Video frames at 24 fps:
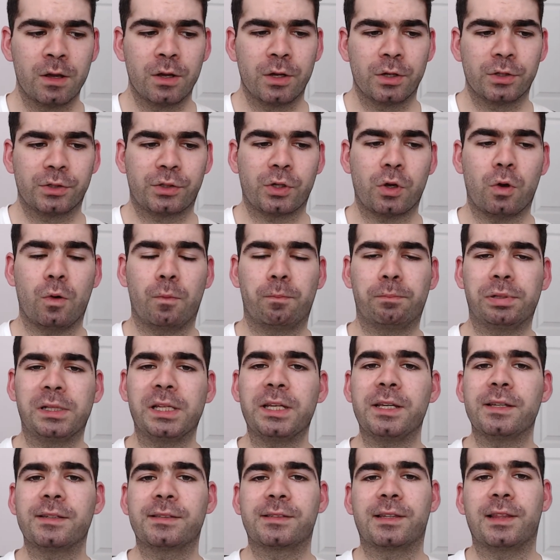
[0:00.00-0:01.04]
So
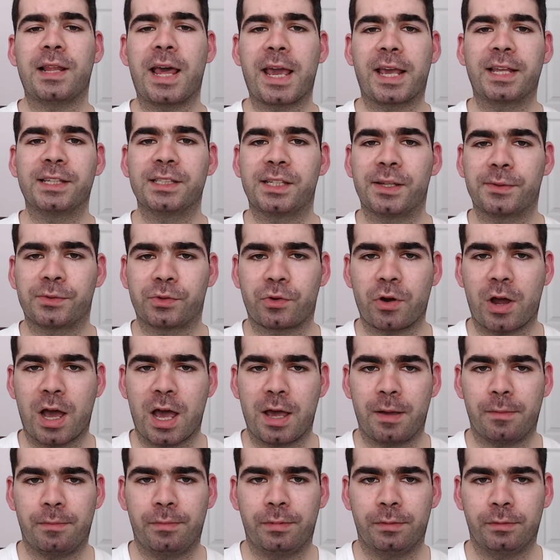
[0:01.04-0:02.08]
please like and
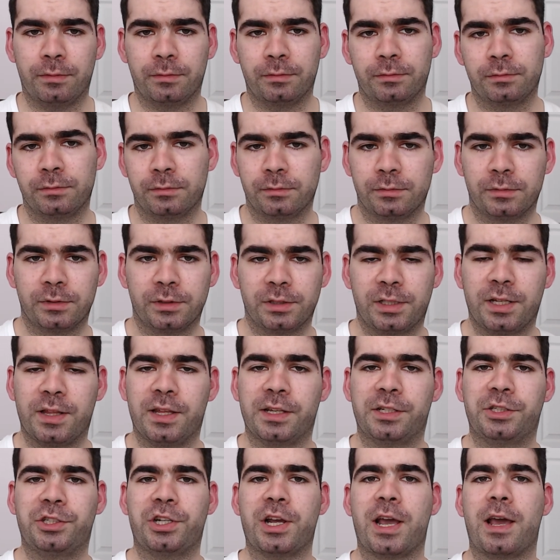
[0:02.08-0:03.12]
subscribe to
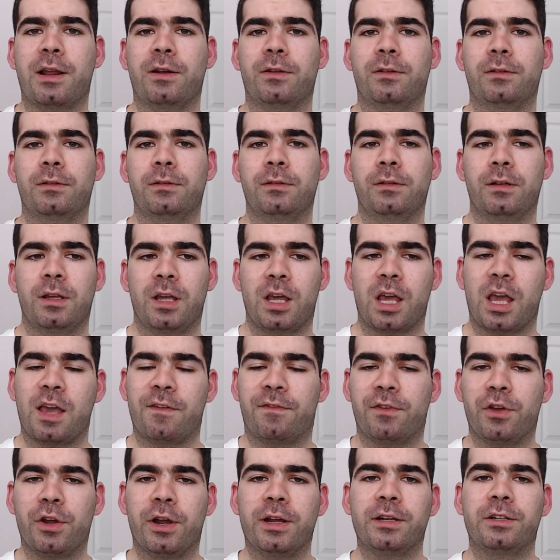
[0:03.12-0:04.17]
this channel
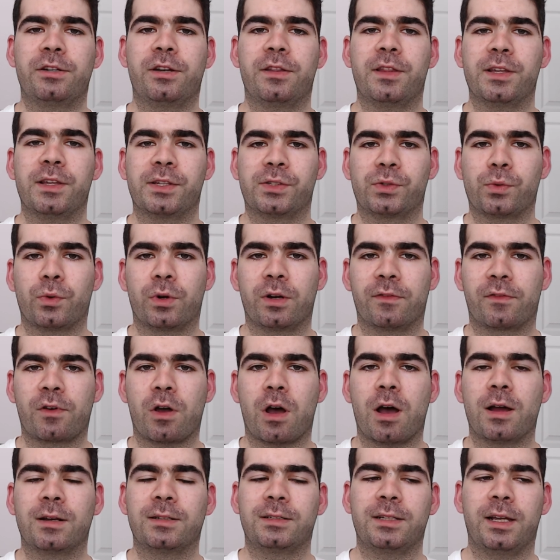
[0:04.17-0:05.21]
if you're into this sort of
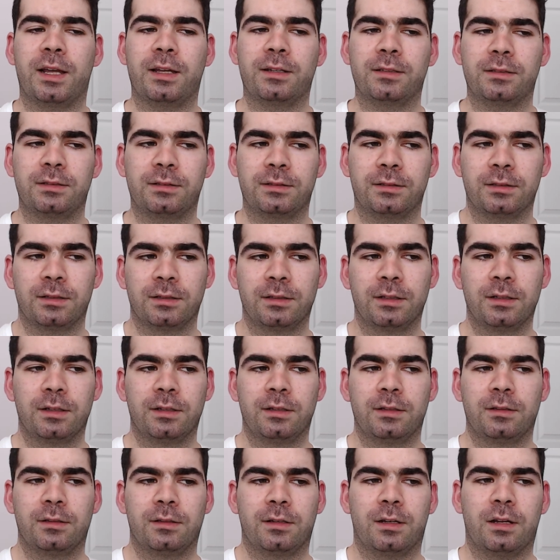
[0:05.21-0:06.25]
content.
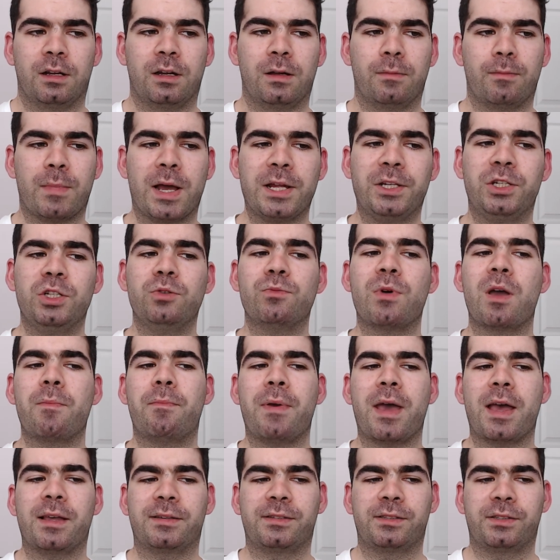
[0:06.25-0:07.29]
I do my
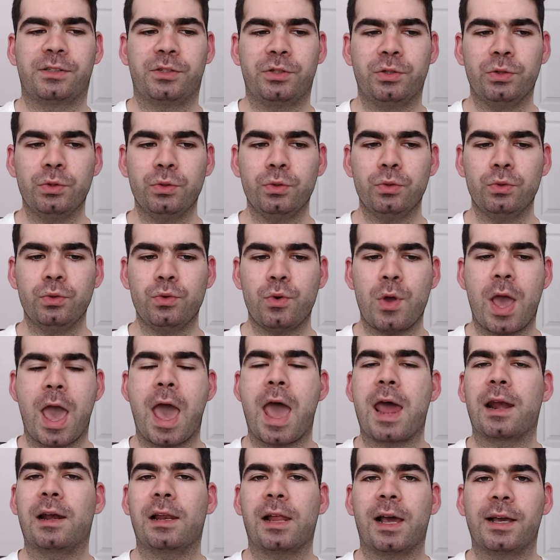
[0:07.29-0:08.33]
best to
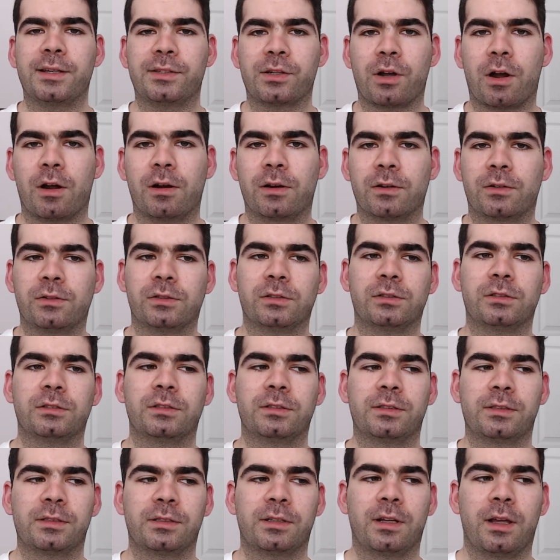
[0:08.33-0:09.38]
analyze
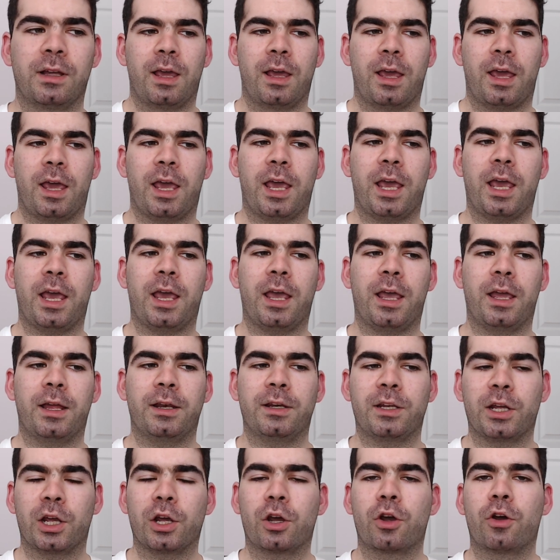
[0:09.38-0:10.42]
articles and
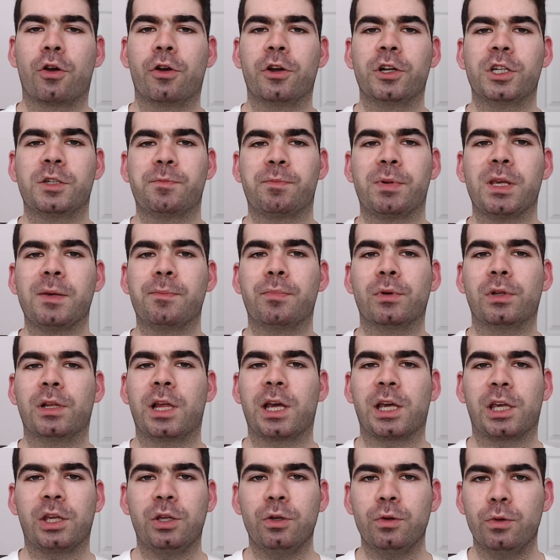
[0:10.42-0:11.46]
encourage people
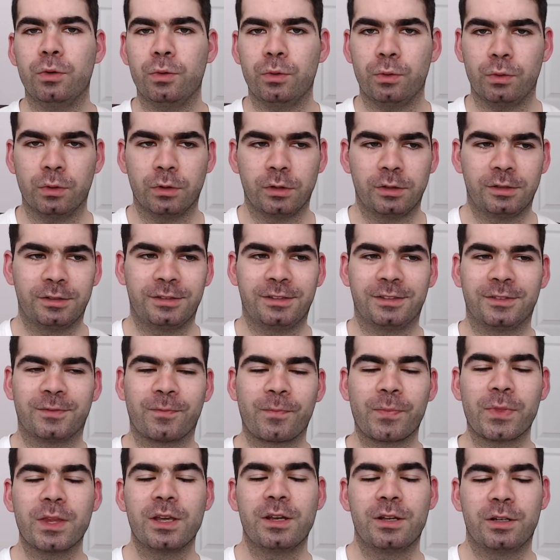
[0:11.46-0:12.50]
like you
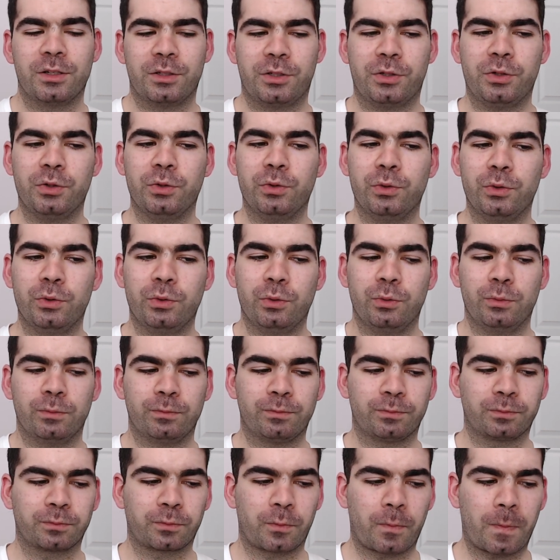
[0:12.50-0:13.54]
to
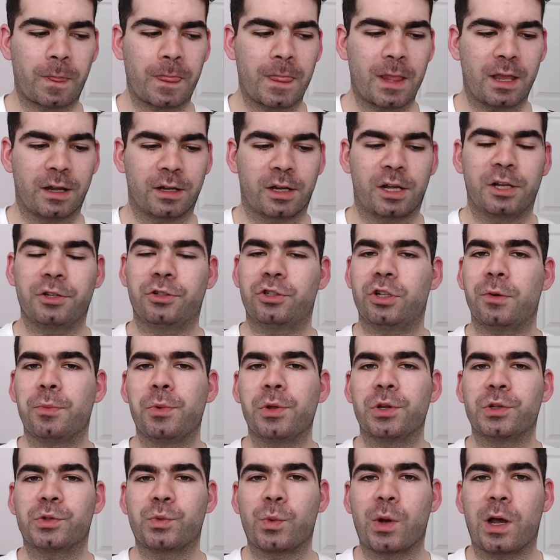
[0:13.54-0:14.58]
contribute
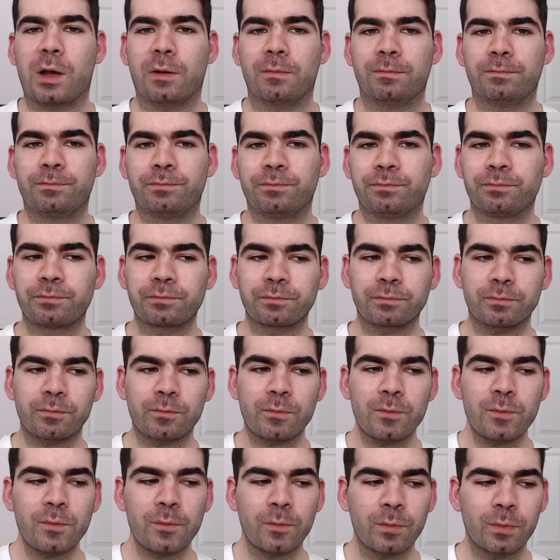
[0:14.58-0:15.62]
as well.
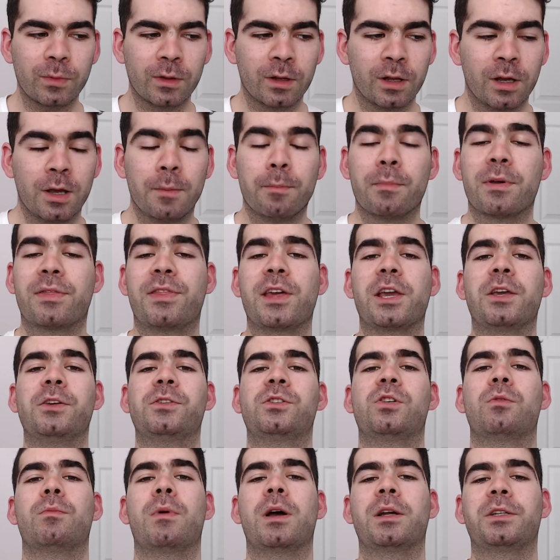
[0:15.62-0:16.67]
But thank you
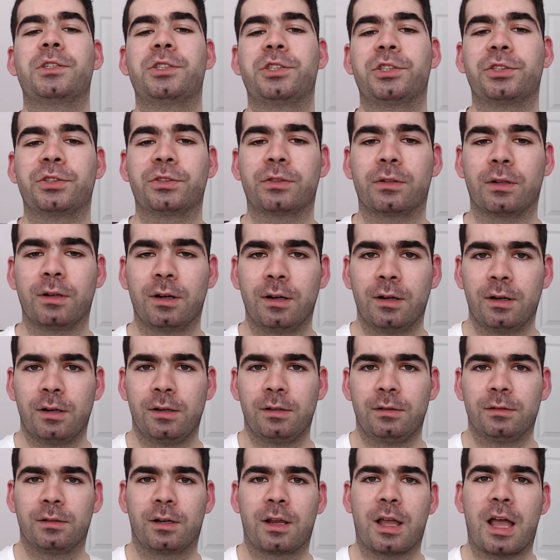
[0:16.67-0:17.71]
so much.
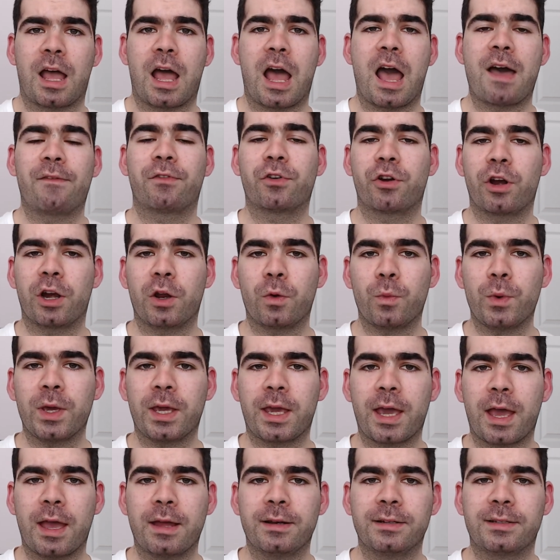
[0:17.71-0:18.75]
Have a great
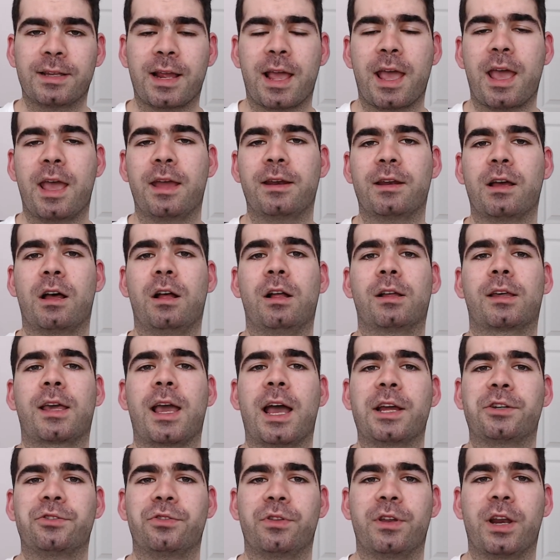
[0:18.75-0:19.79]
weekend, and I'll
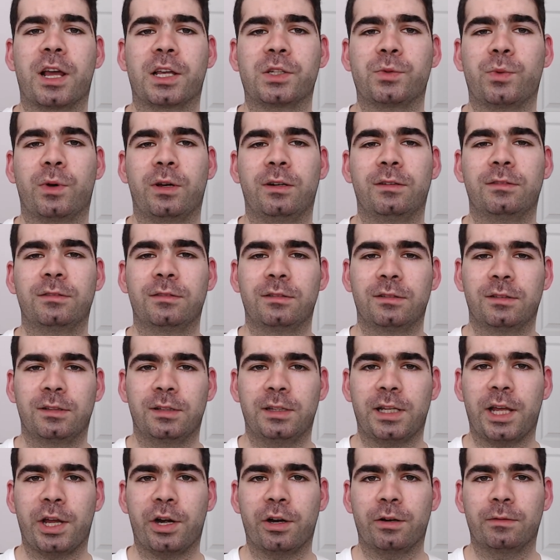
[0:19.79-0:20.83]
catch you in the next one.
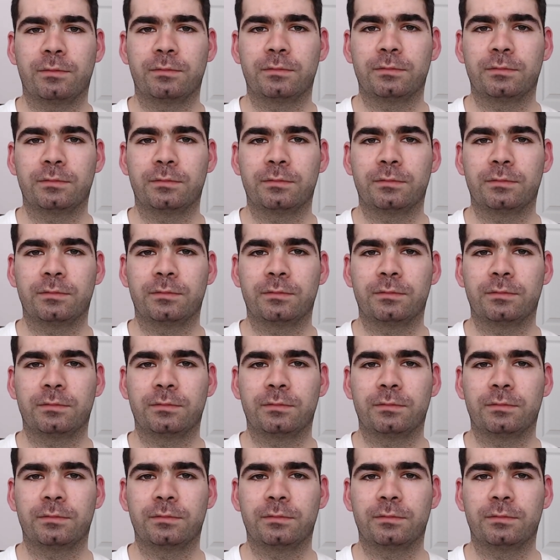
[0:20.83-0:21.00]
Later.